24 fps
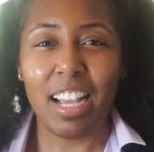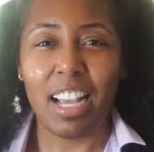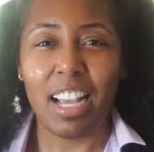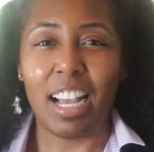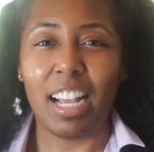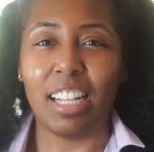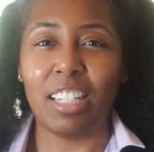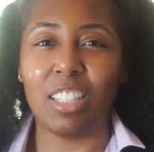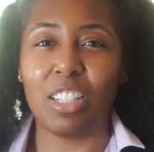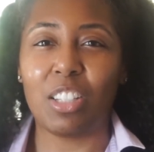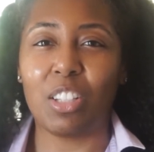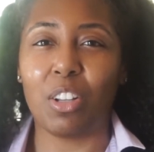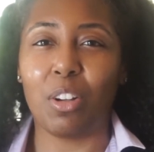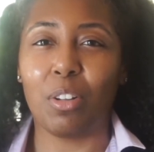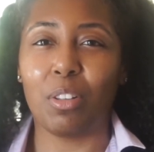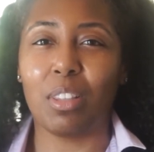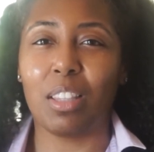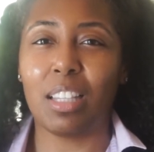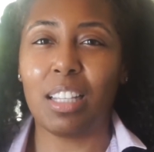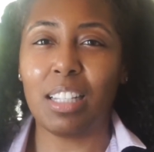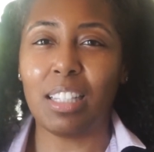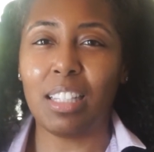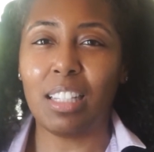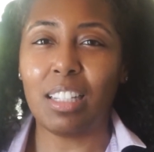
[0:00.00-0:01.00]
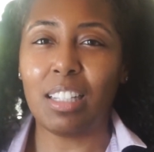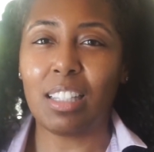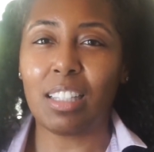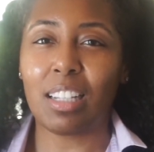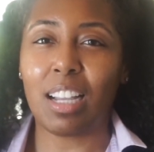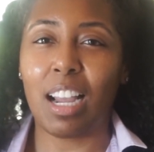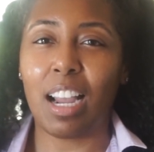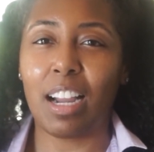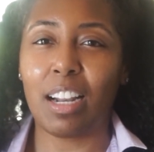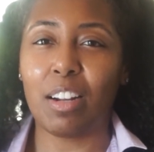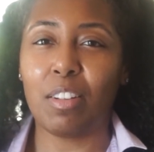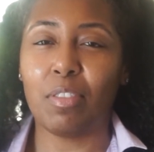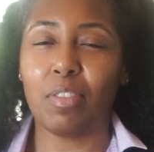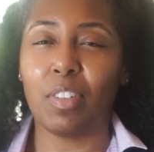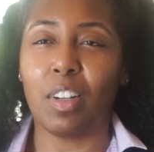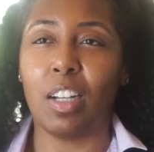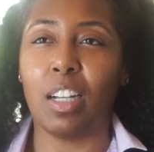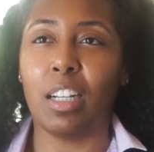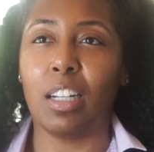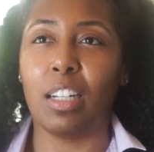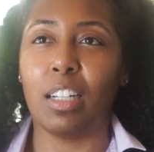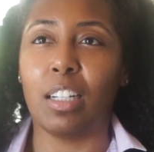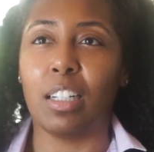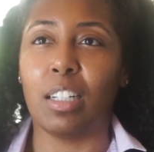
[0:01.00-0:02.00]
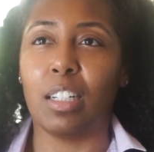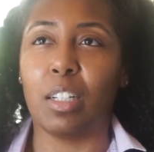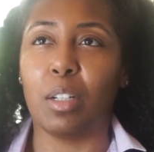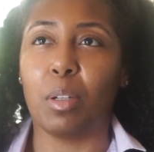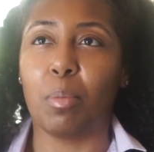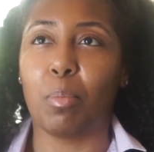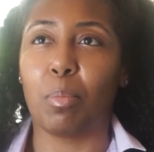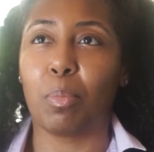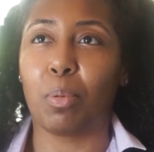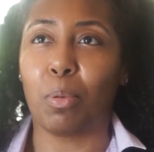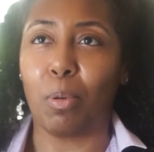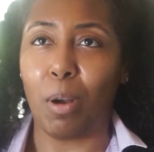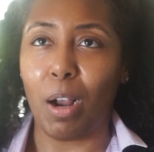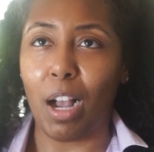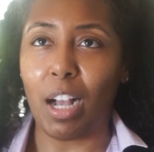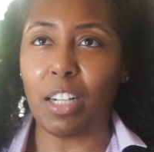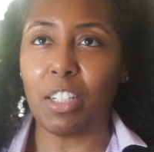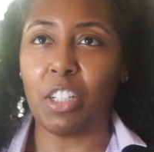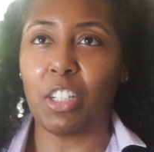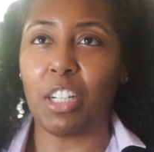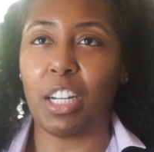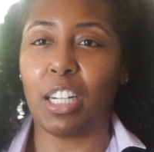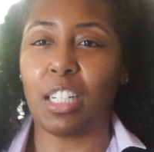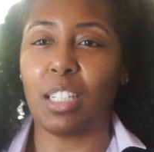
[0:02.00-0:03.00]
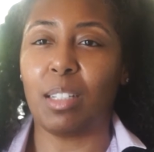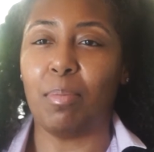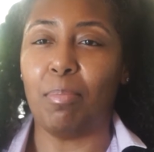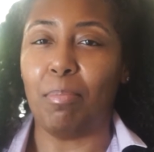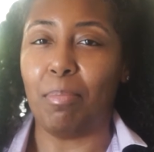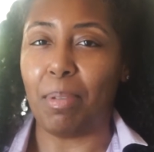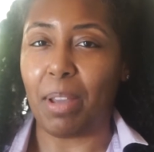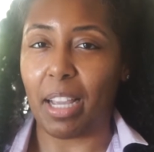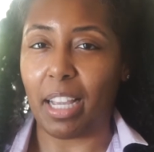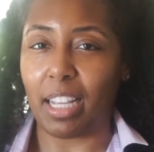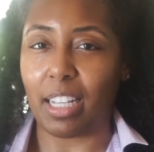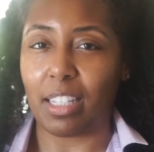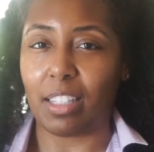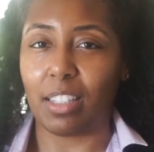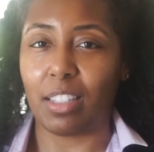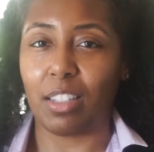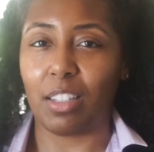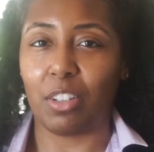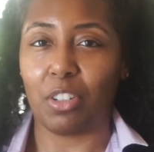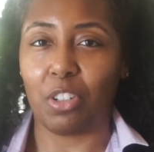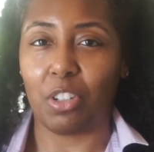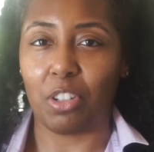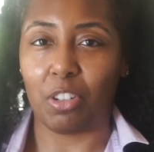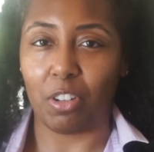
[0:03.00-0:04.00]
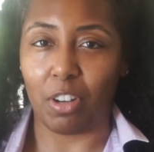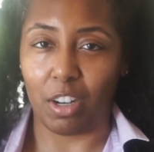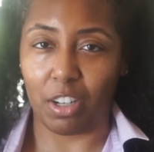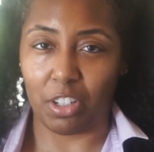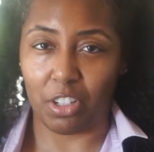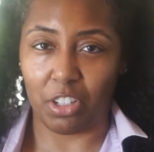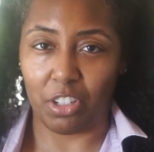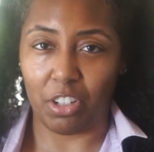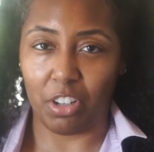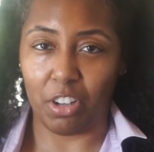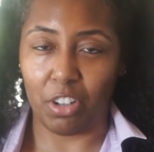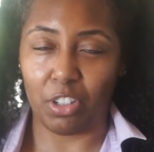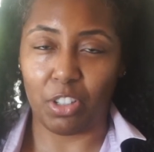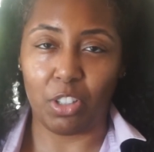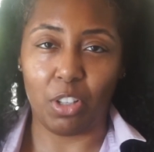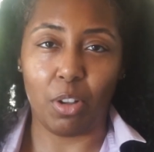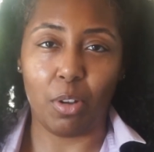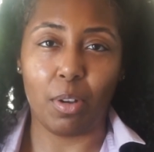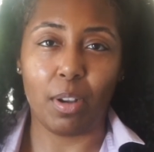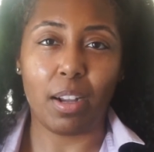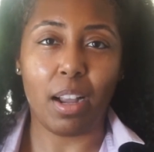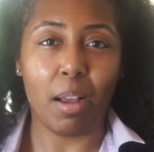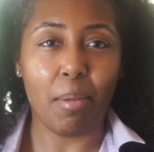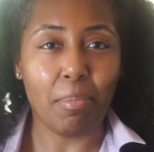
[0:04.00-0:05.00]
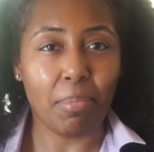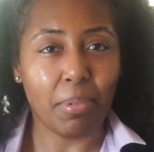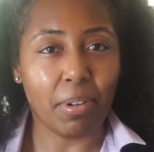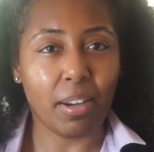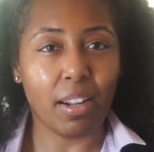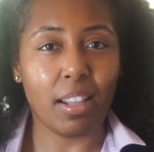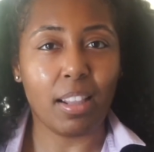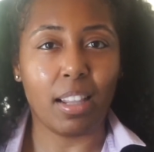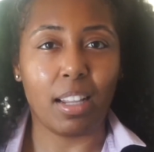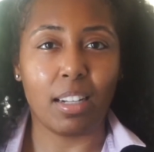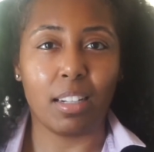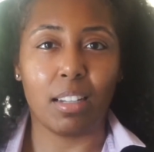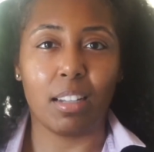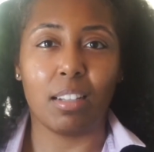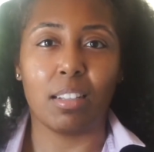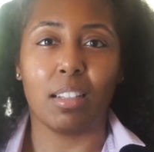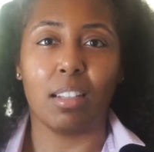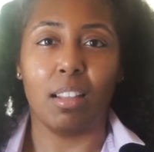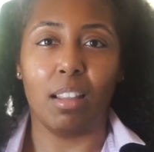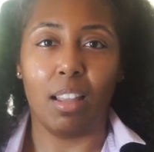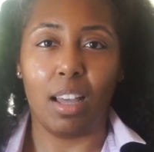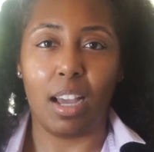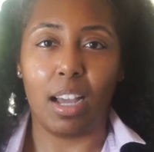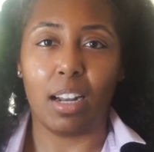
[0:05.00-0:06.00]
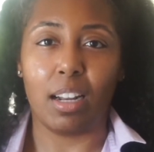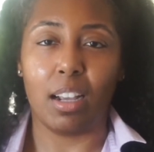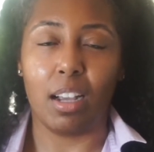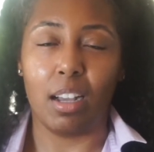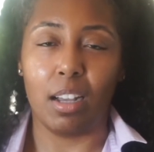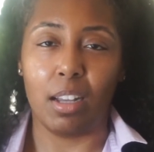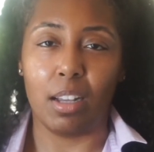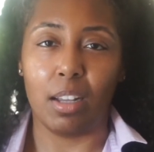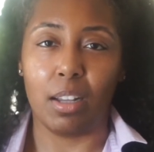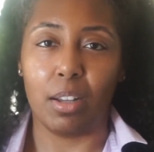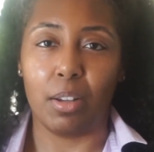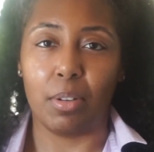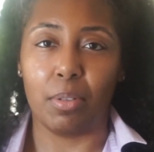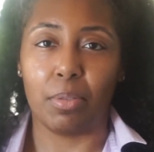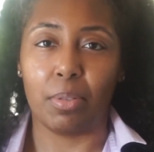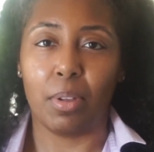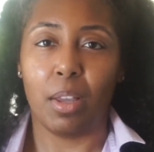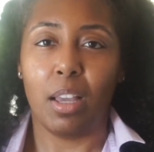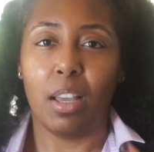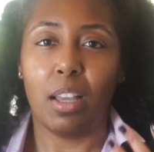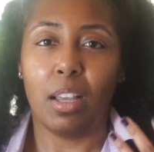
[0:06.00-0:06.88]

And so this is kind of a project-based structure. So a company that does a lot of